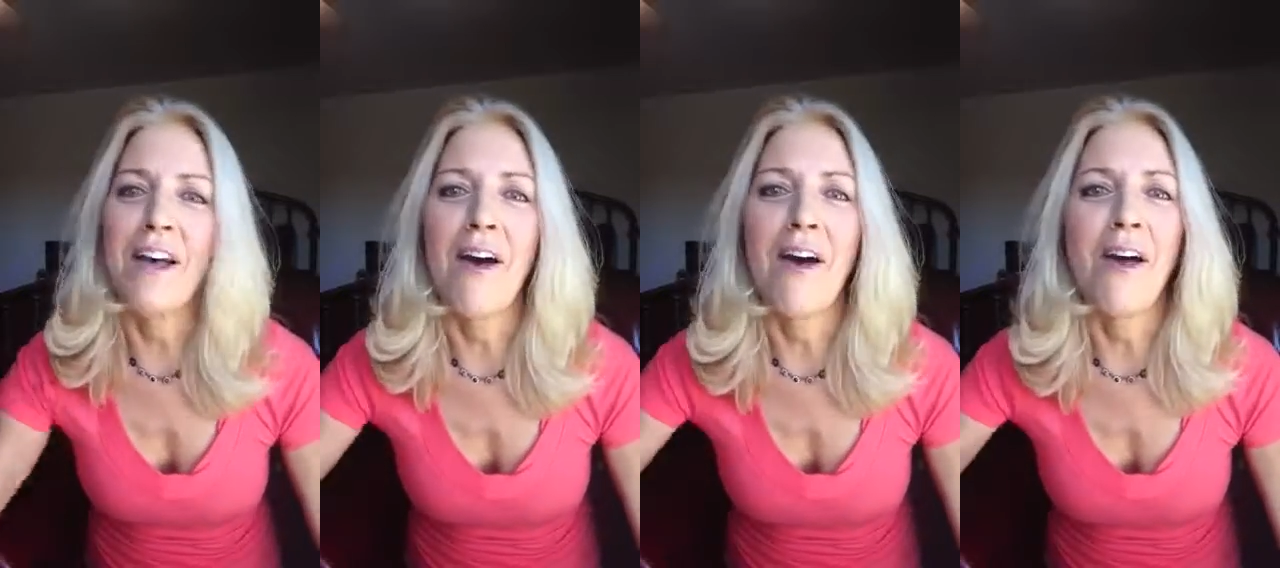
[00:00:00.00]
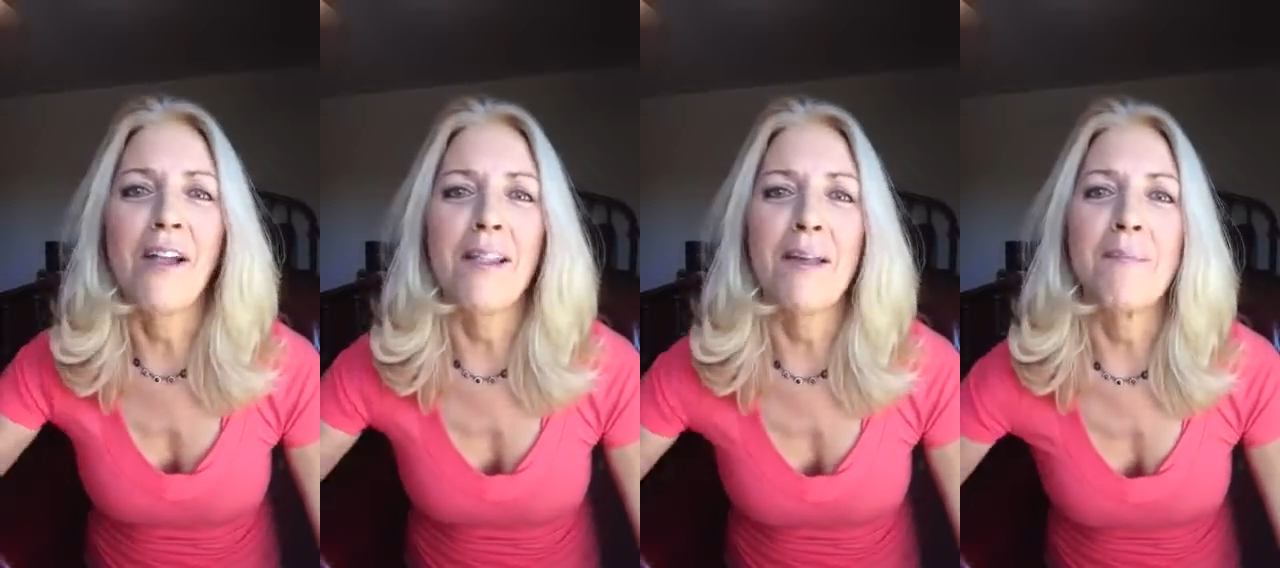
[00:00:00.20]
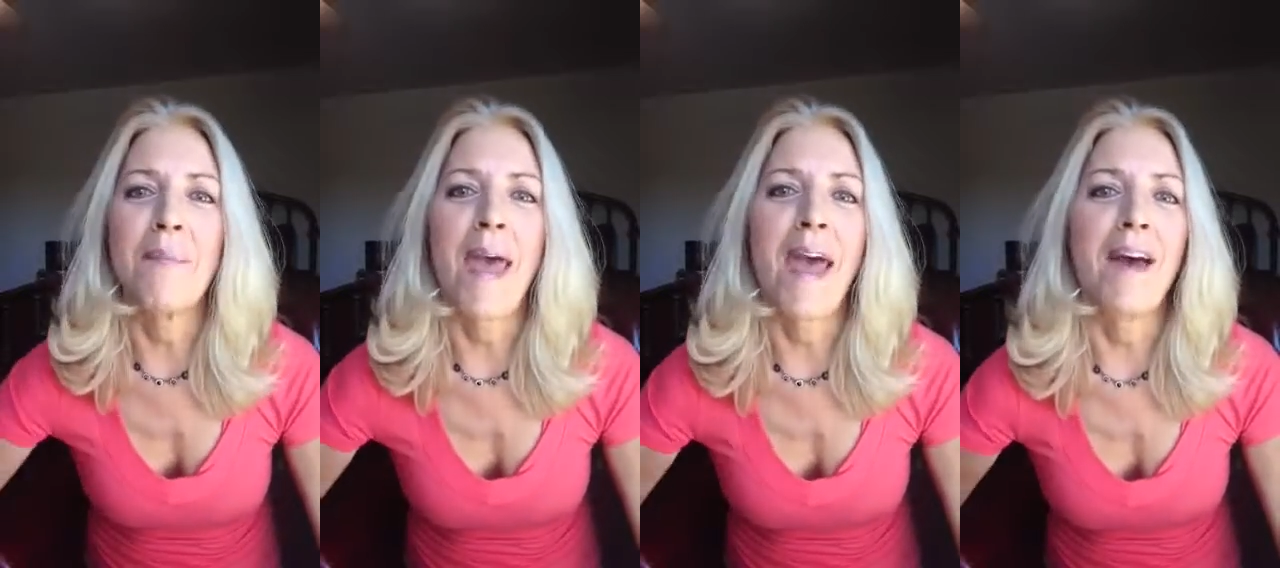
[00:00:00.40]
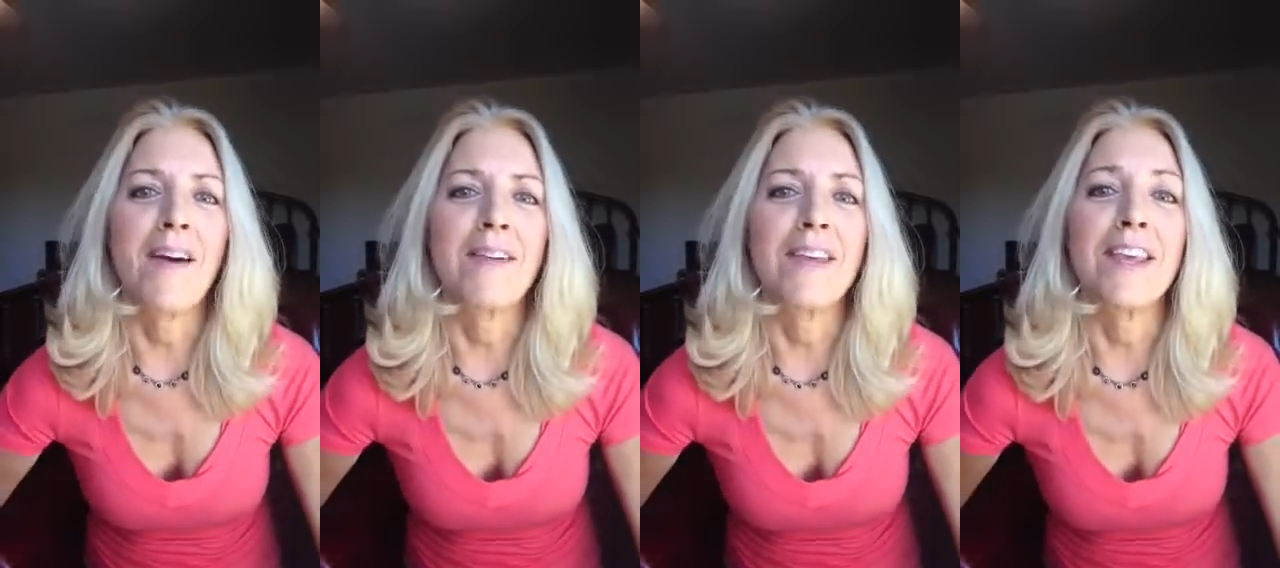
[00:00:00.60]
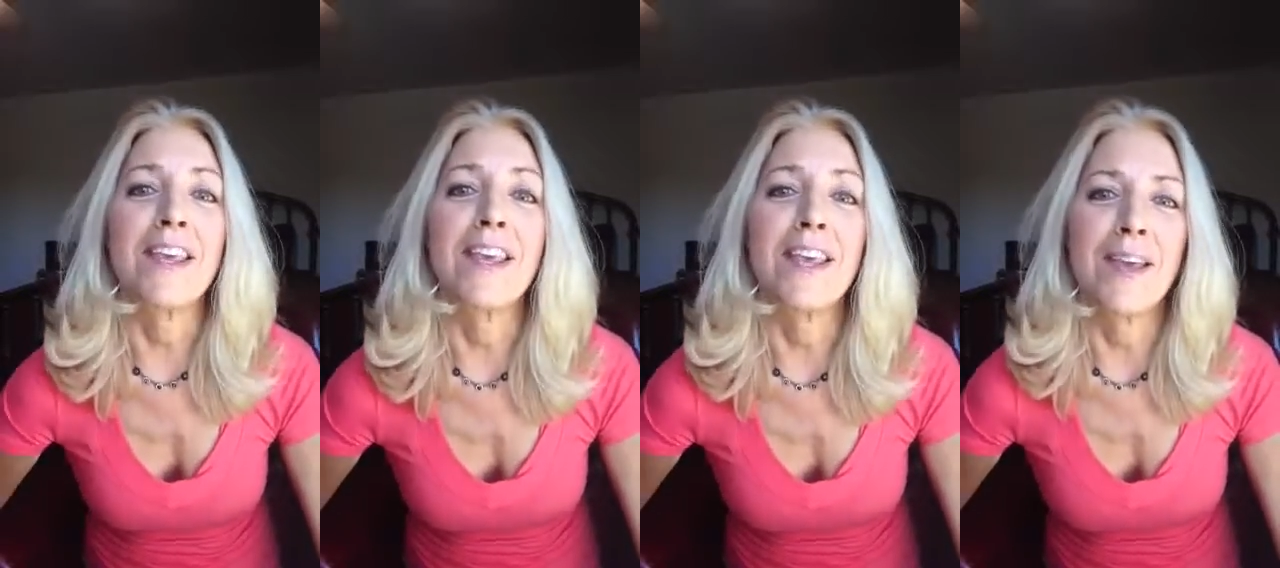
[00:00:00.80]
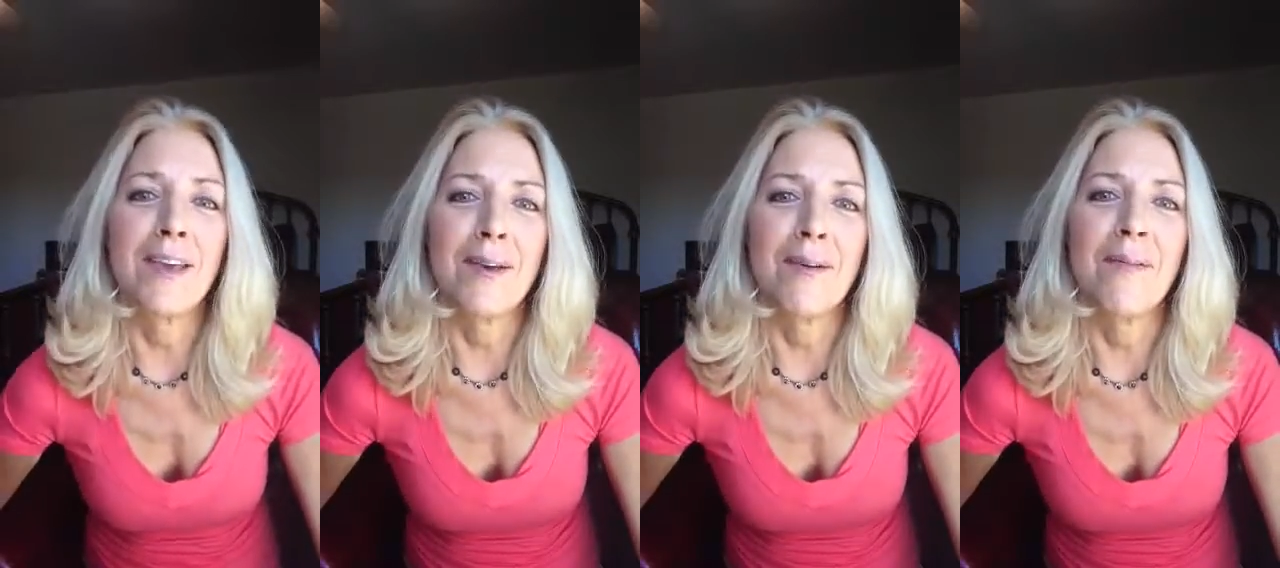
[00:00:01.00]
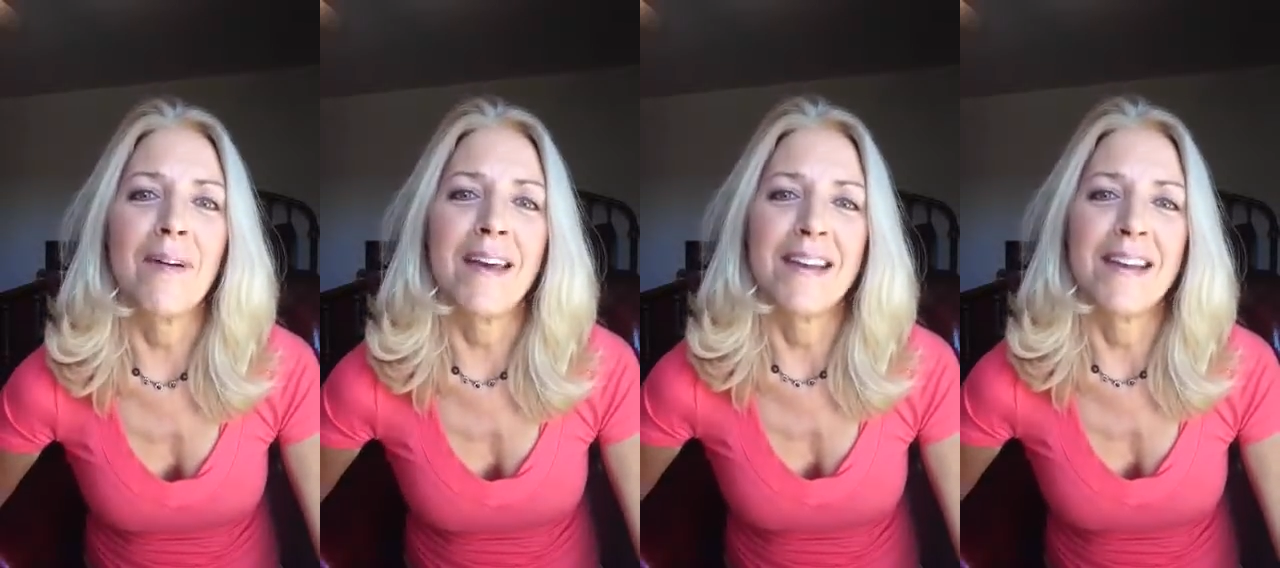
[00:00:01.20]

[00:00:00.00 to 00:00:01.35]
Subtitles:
all about you